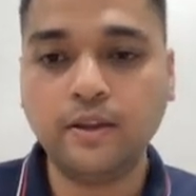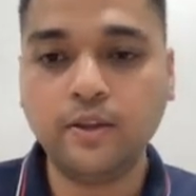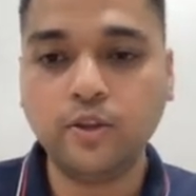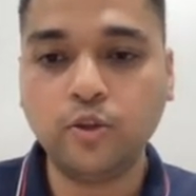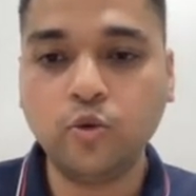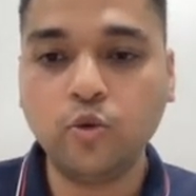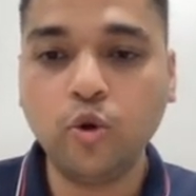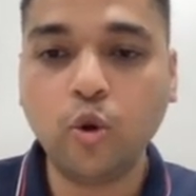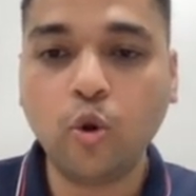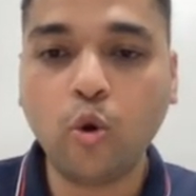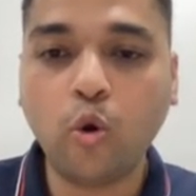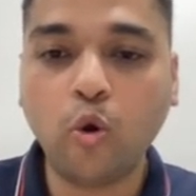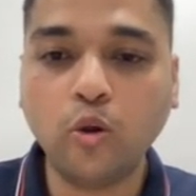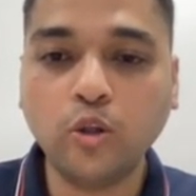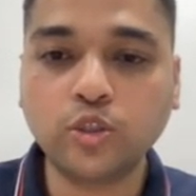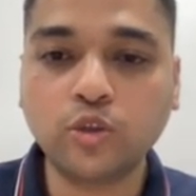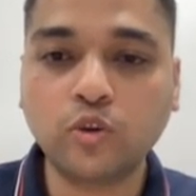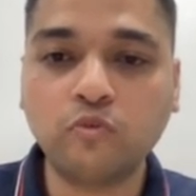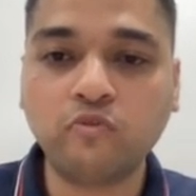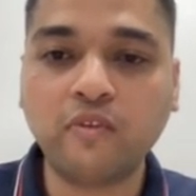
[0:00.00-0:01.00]
you'll
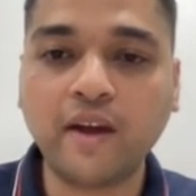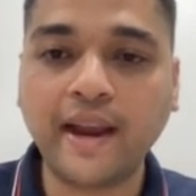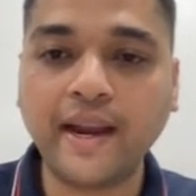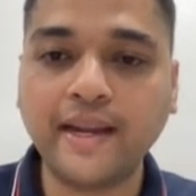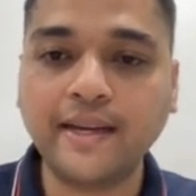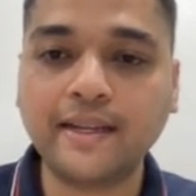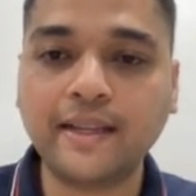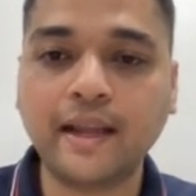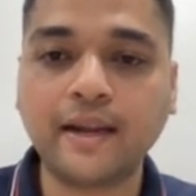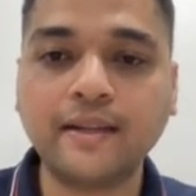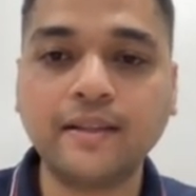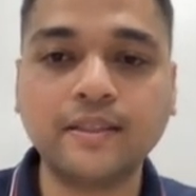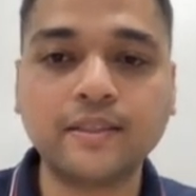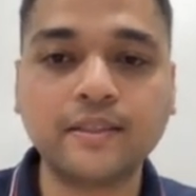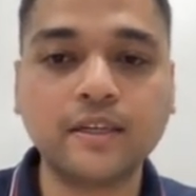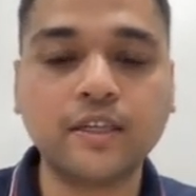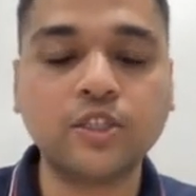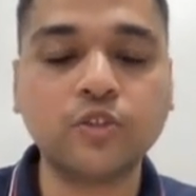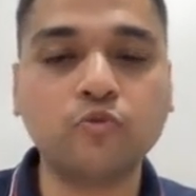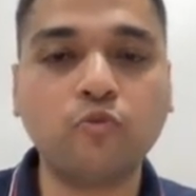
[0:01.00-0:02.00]
also find that the
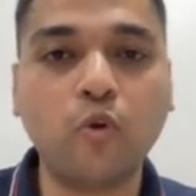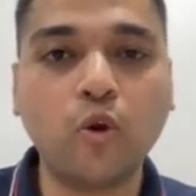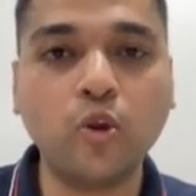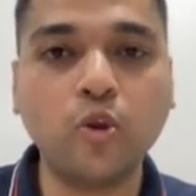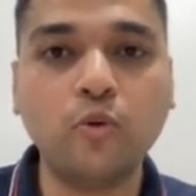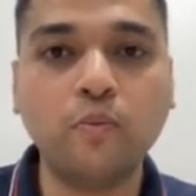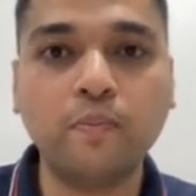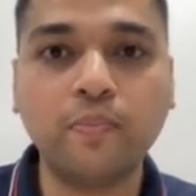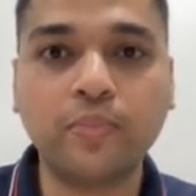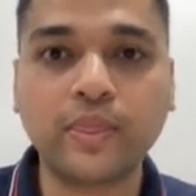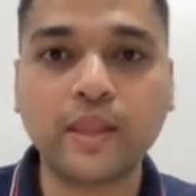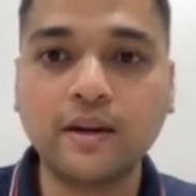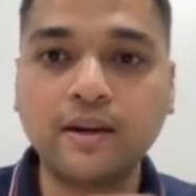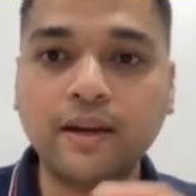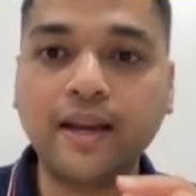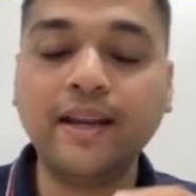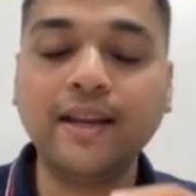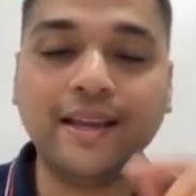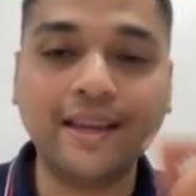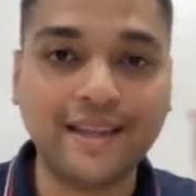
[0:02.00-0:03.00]
search volume
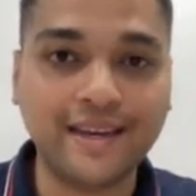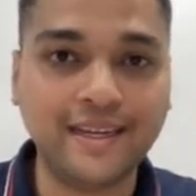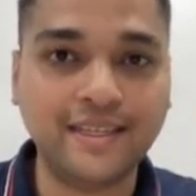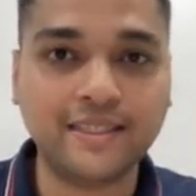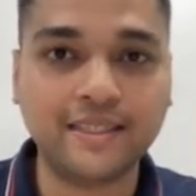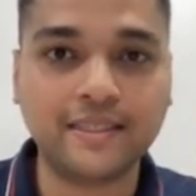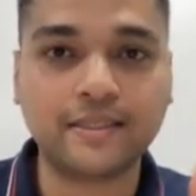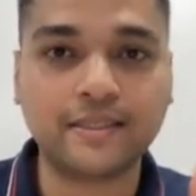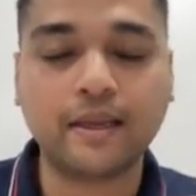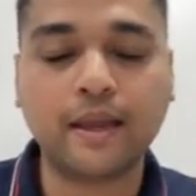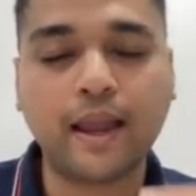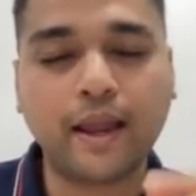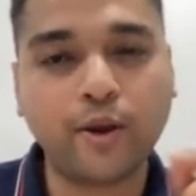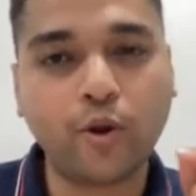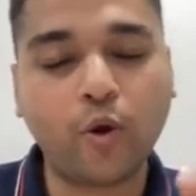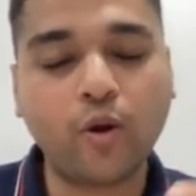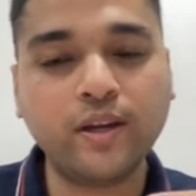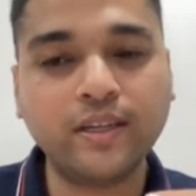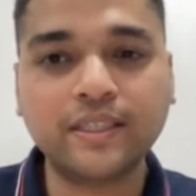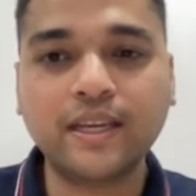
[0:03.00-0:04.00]
increases, and
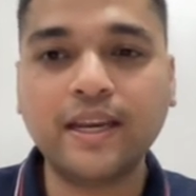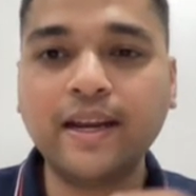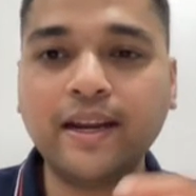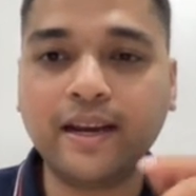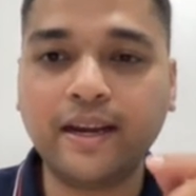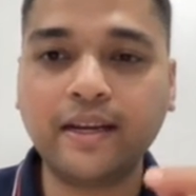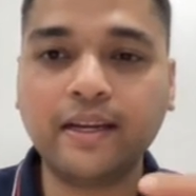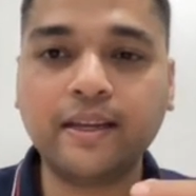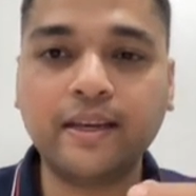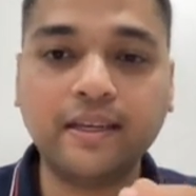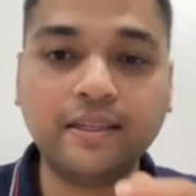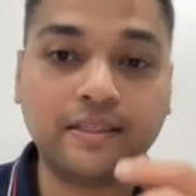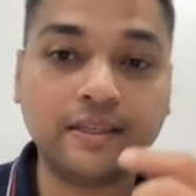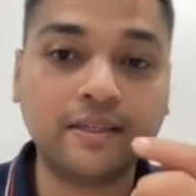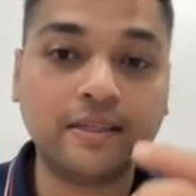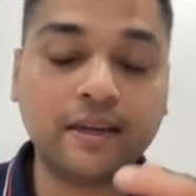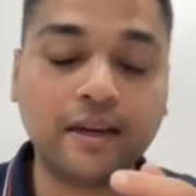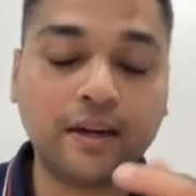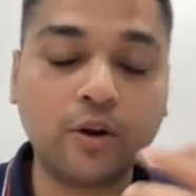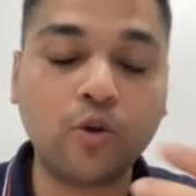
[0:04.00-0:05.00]
honestly in
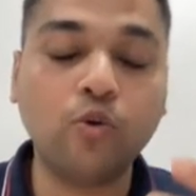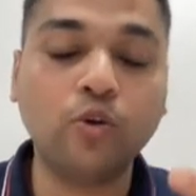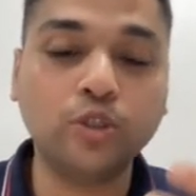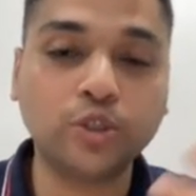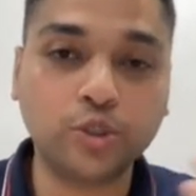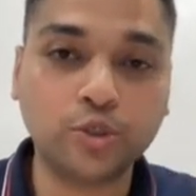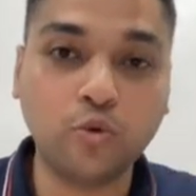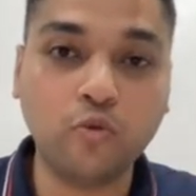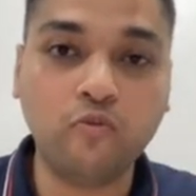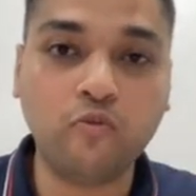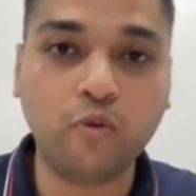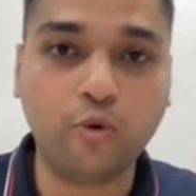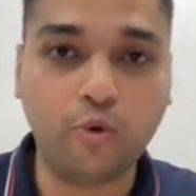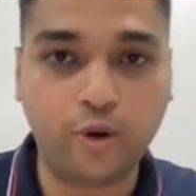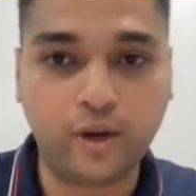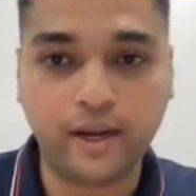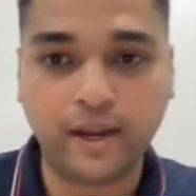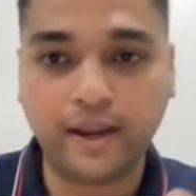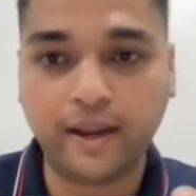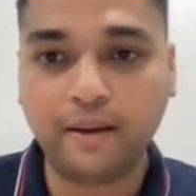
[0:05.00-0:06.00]
increases it goes
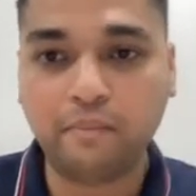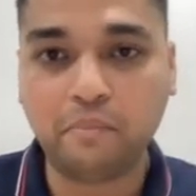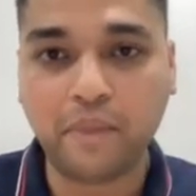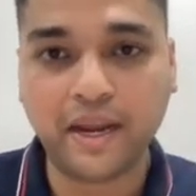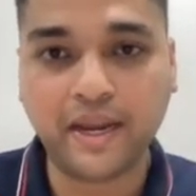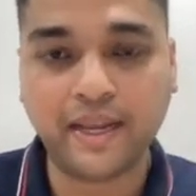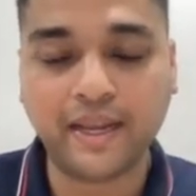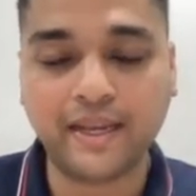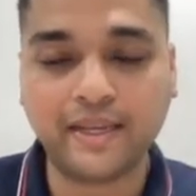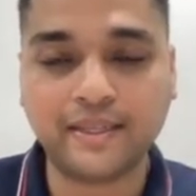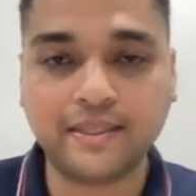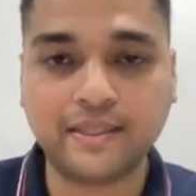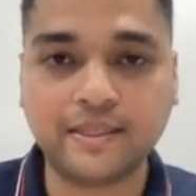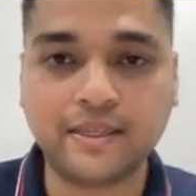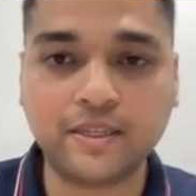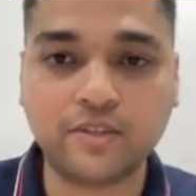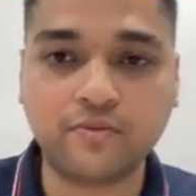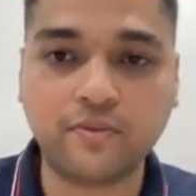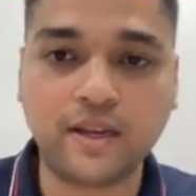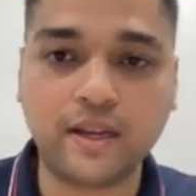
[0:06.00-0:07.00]
twofold in many
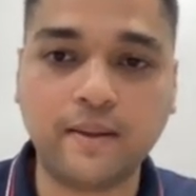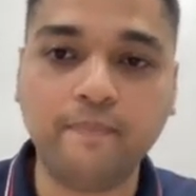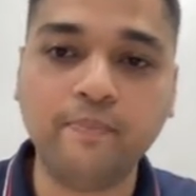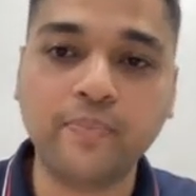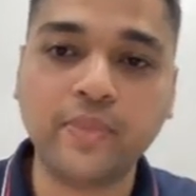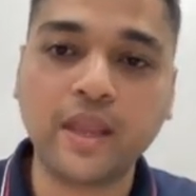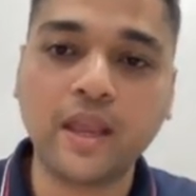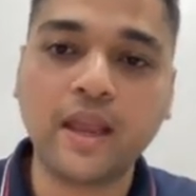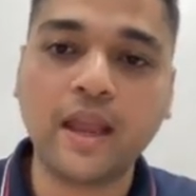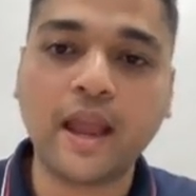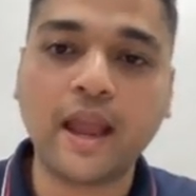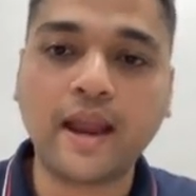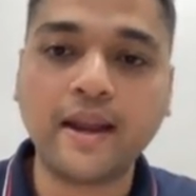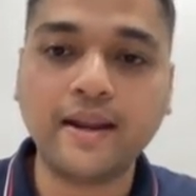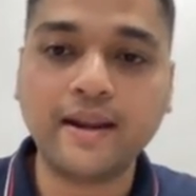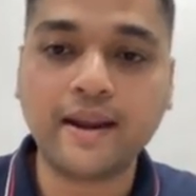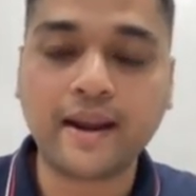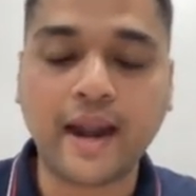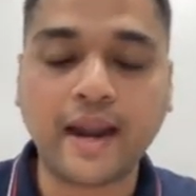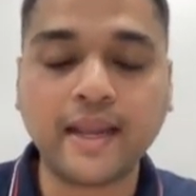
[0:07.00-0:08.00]
cases as well,
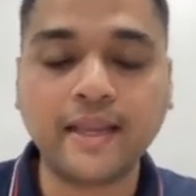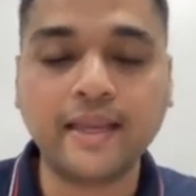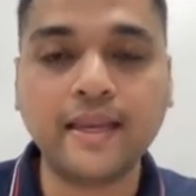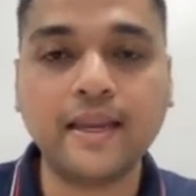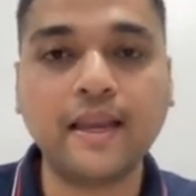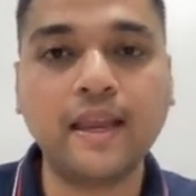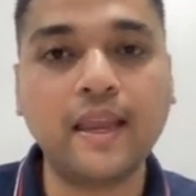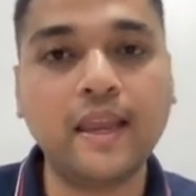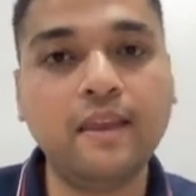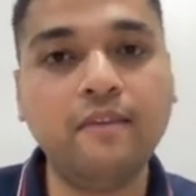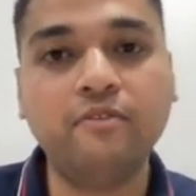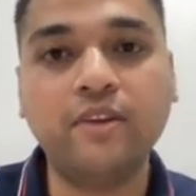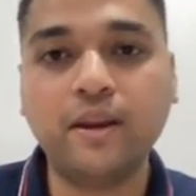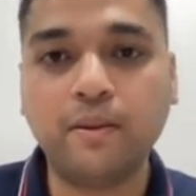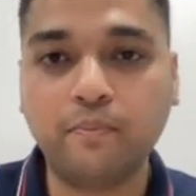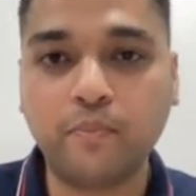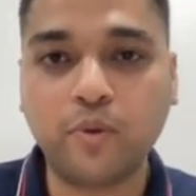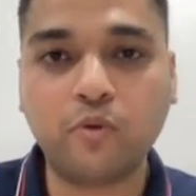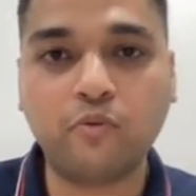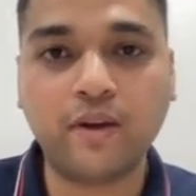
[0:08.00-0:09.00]
and ranking even
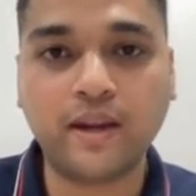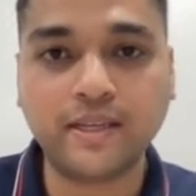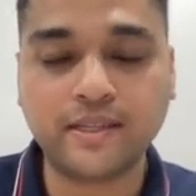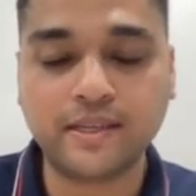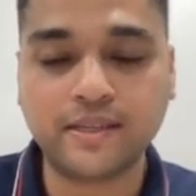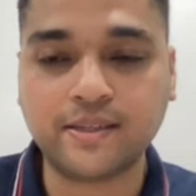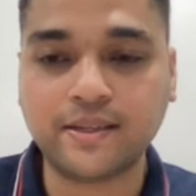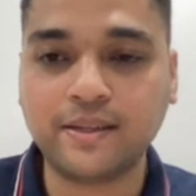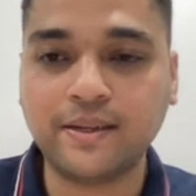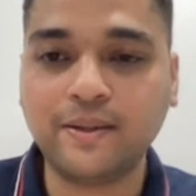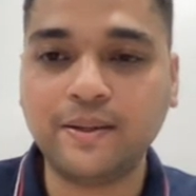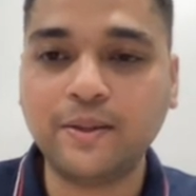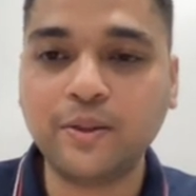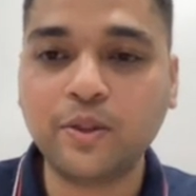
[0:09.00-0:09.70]
improvises.